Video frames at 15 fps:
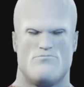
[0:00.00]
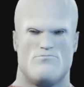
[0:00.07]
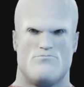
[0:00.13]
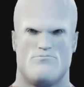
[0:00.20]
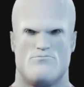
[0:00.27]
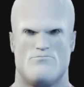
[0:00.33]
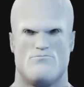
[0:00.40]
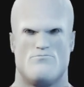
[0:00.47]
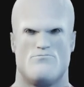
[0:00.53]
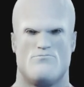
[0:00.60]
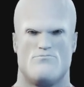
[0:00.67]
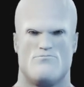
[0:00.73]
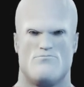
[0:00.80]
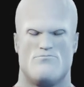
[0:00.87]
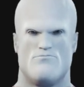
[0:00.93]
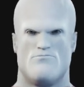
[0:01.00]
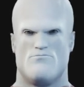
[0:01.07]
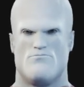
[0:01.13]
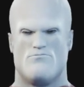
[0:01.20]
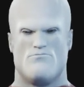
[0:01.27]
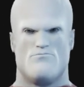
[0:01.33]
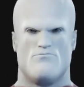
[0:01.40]

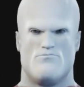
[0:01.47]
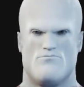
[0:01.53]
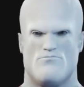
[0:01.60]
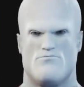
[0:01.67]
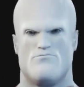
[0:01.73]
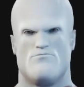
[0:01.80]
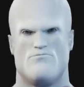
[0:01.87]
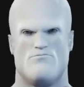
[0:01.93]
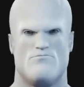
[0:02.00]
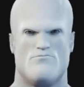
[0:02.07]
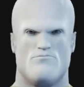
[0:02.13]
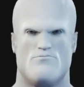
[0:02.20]
Nobody speaks.